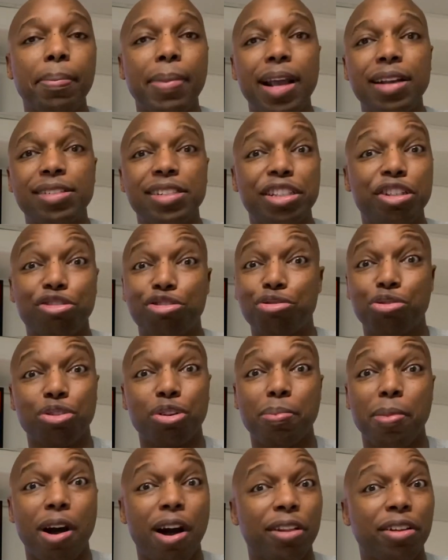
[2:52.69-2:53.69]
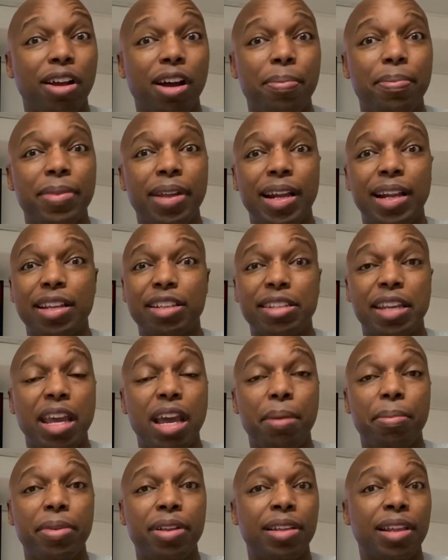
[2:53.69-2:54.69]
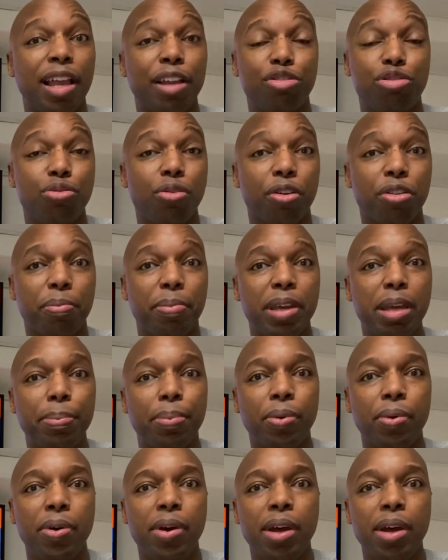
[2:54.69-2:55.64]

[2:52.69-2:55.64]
basically just threw the ball up and it's him and like two other people.